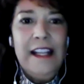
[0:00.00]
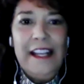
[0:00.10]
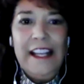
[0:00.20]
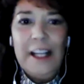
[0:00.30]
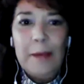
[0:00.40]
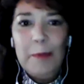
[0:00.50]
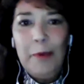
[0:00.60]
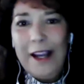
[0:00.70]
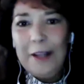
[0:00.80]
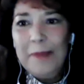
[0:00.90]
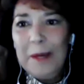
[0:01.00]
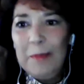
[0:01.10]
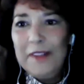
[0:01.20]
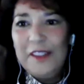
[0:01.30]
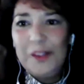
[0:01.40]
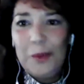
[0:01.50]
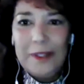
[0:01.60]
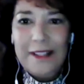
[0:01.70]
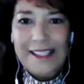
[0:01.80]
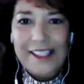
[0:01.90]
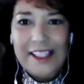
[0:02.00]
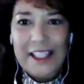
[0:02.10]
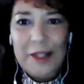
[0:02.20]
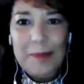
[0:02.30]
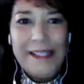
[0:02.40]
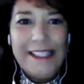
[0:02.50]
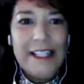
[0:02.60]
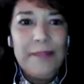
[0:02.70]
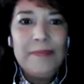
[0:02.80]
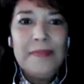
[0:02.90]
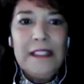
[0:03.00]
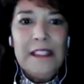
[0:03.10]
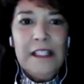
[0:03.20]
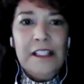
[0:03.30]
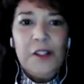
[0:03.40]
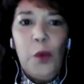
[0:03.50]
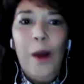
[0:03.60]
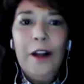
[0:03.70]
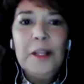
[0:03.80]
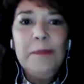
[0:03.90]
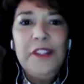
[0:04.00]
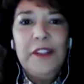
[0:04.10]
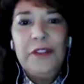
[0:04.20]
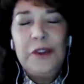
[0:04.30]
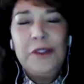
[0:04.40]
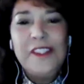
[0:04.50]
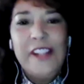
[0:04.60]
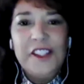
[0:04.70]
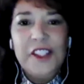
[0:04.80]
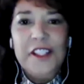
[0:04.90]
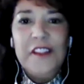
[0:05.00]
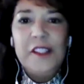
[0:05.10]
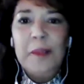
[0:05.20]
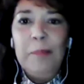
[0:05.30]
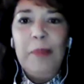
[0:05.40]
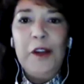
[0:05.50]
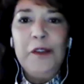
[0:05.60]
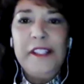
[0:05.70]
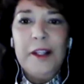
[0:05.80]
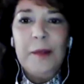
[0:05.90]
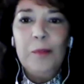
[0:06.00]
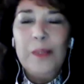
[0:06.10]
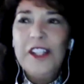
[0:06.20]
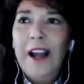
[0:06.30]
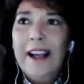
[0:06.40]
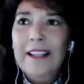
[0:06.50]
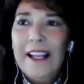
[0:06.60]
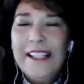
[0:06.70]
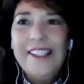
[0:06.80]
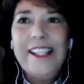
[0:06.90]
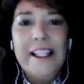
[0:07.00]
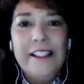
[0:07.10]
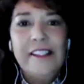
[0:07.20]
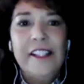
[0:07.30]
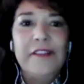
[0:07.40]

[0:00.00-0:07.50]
and I'm a proud member of this organizing committee. So welcome to the third session of the symposium, which highlights NSF